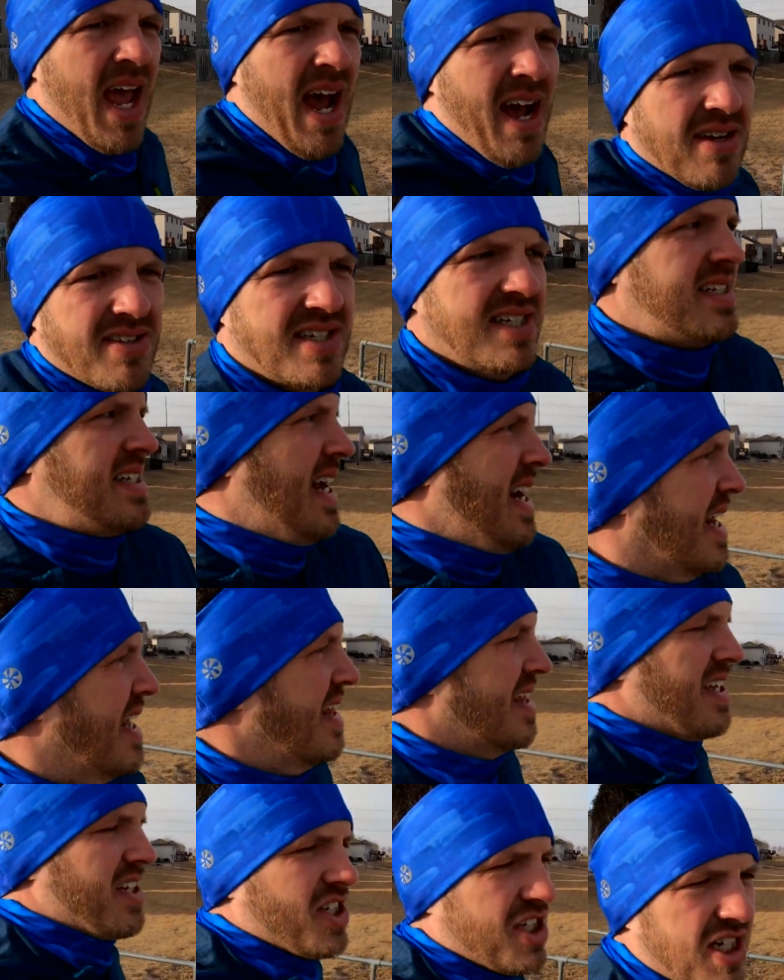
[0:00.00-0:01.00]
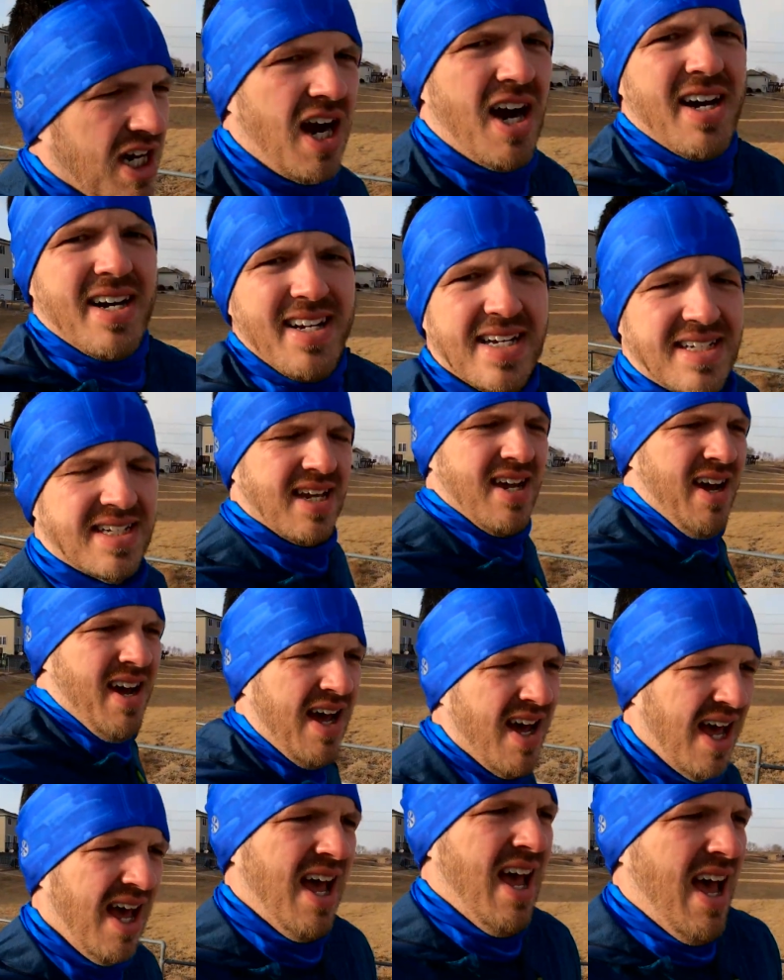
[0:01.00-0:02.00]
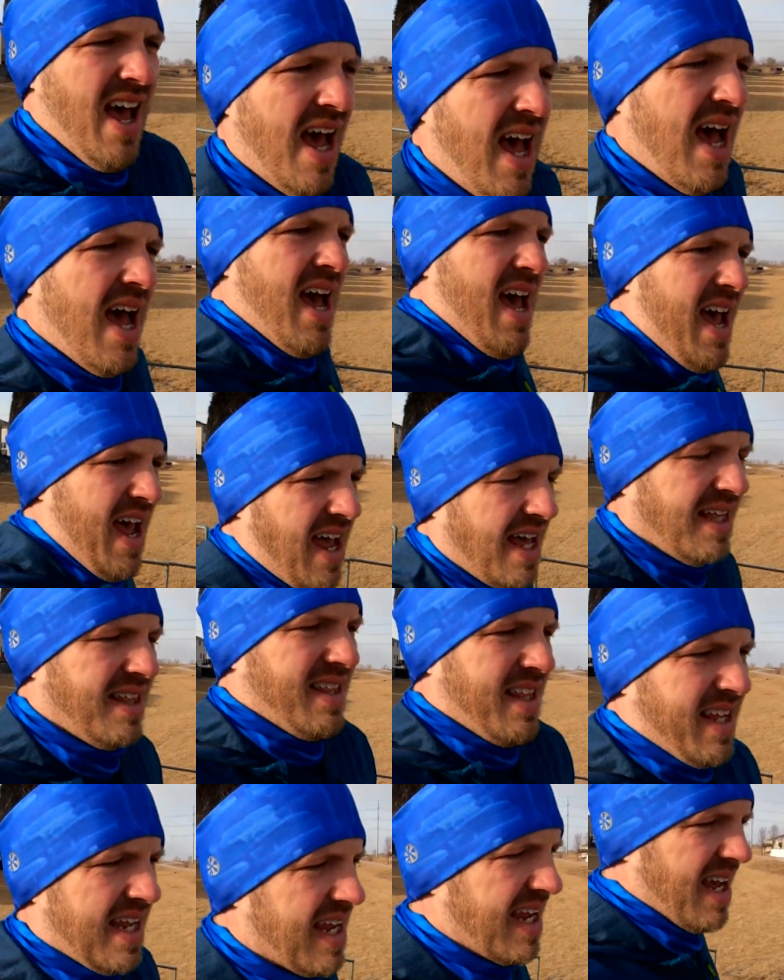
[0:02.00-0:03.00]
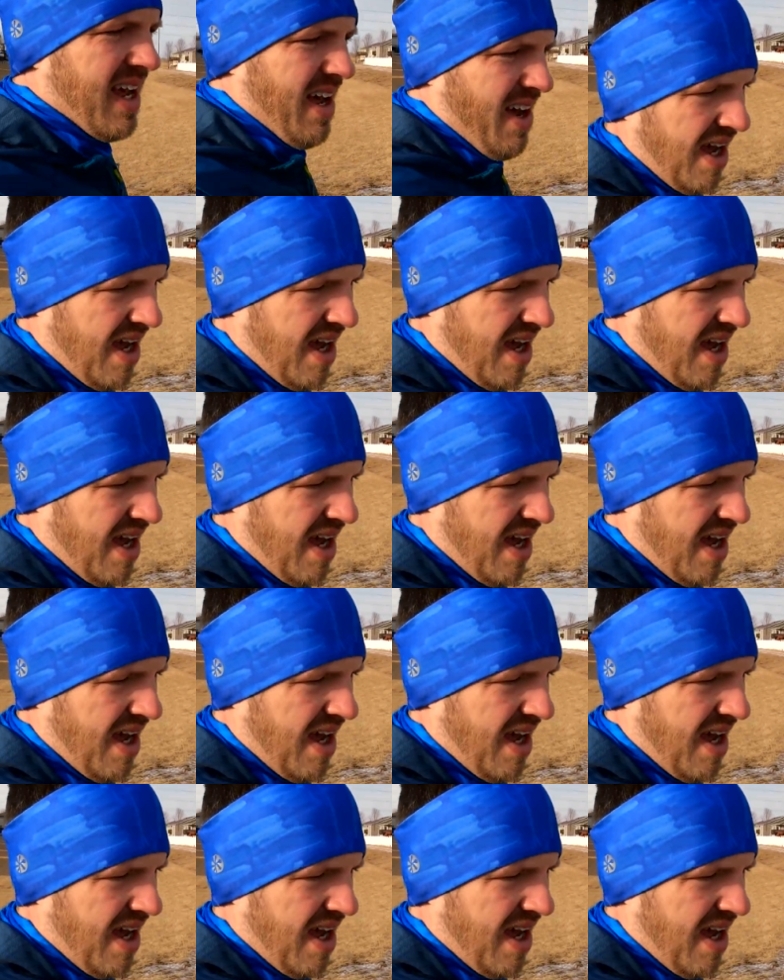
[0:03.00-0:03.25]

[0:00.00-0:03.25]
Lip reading: how steady this shot is and the